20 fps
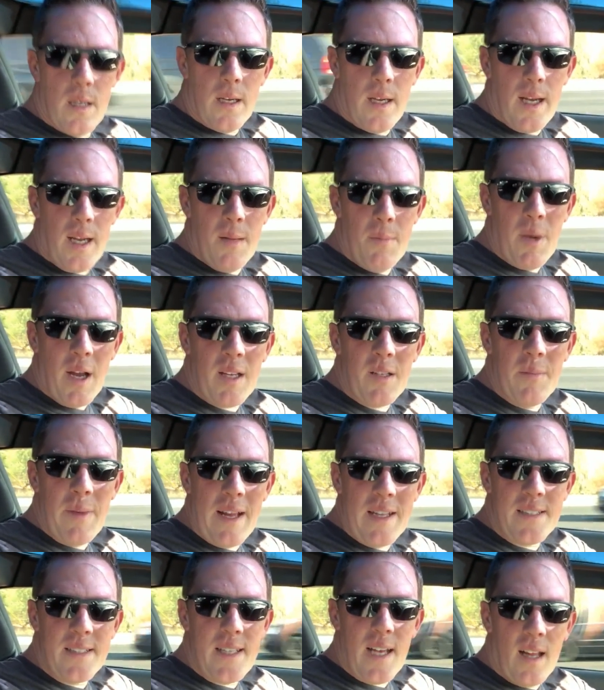Hey, Michael
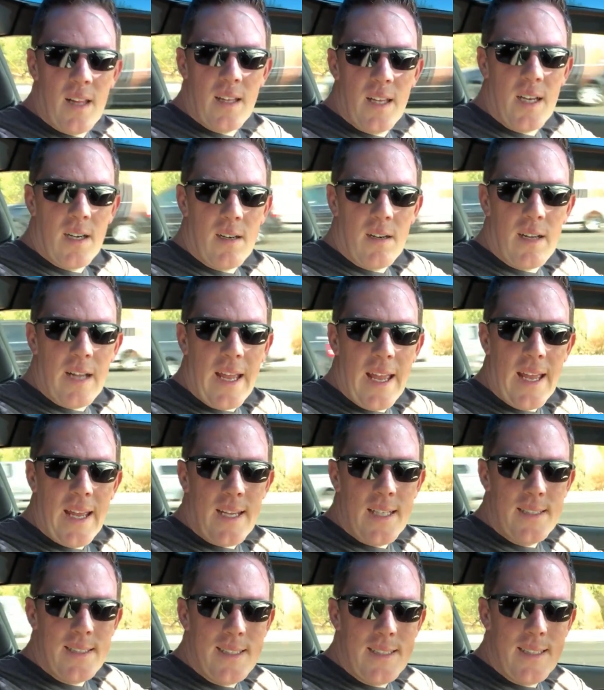Mansell here,
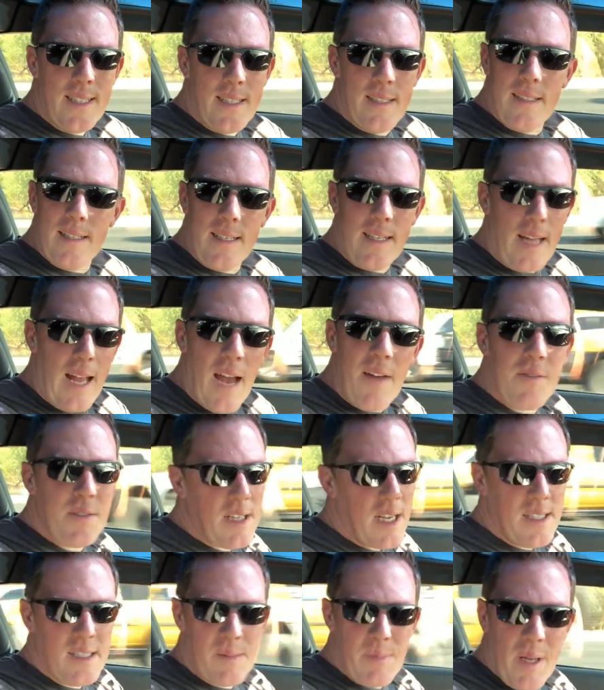and
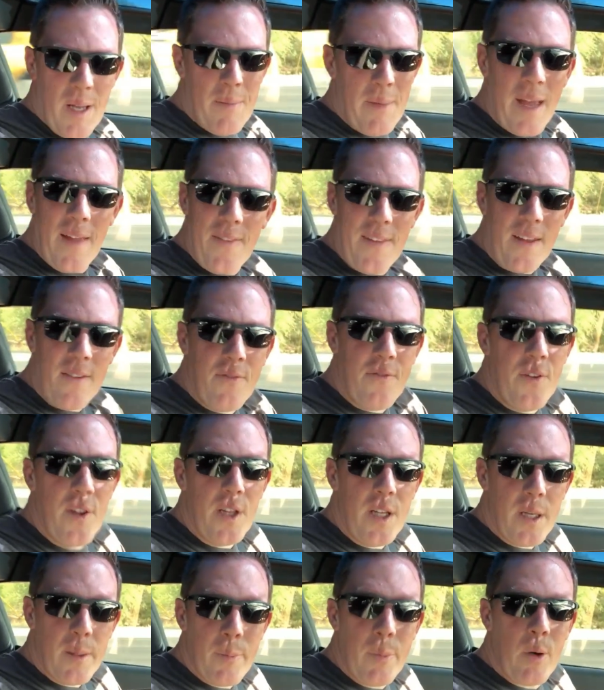Advertising Bait, man, the
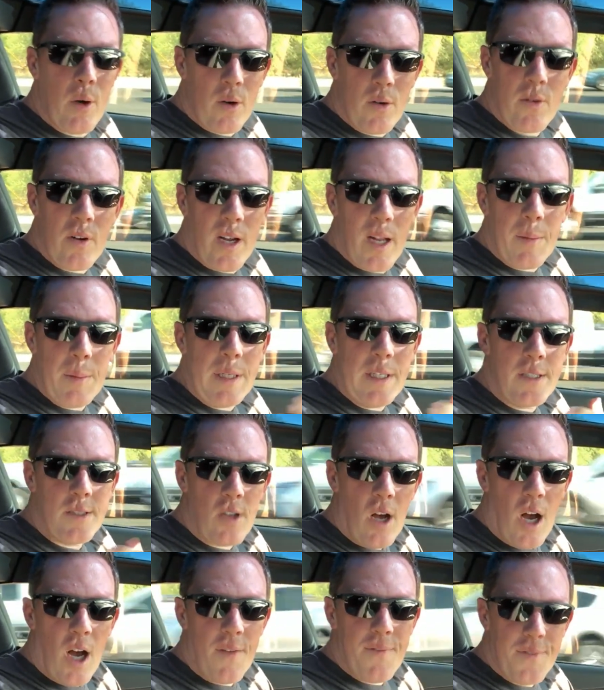affiliate program
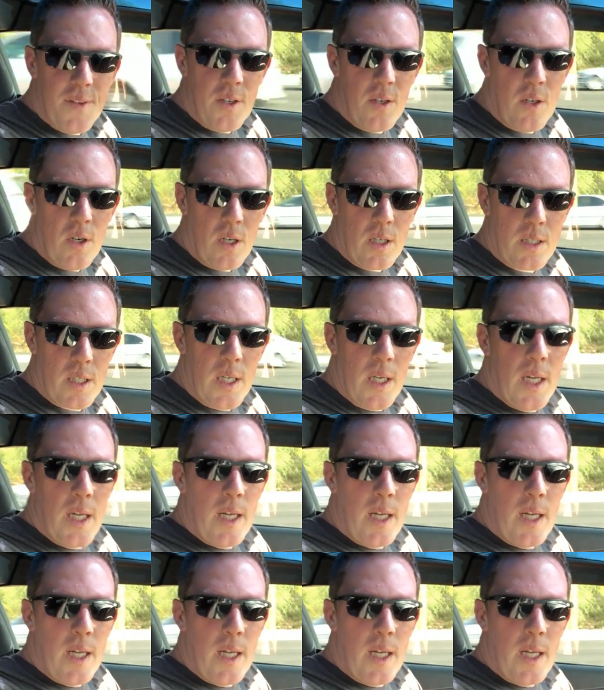is off the hook.